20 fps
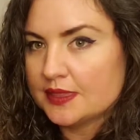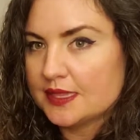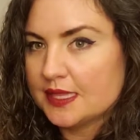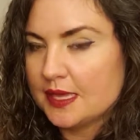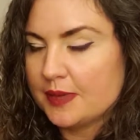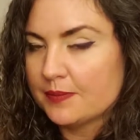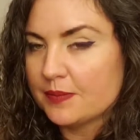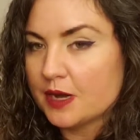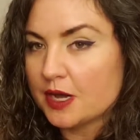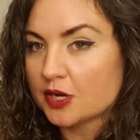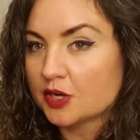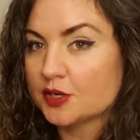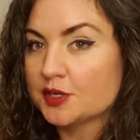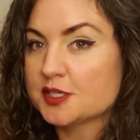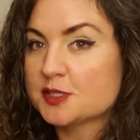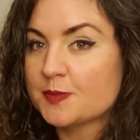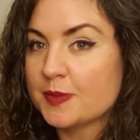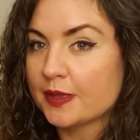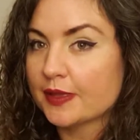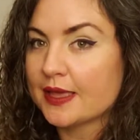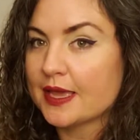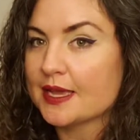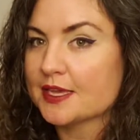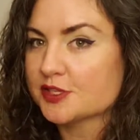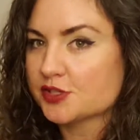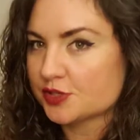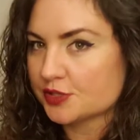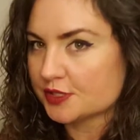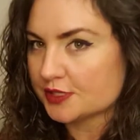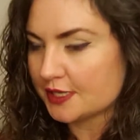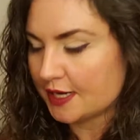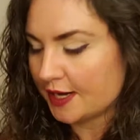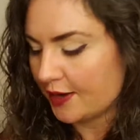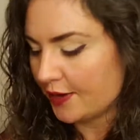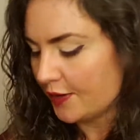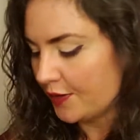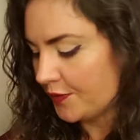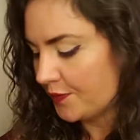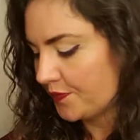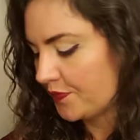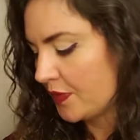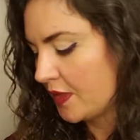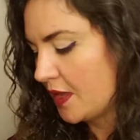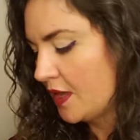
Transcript: the Modern Spellcasters Tarot.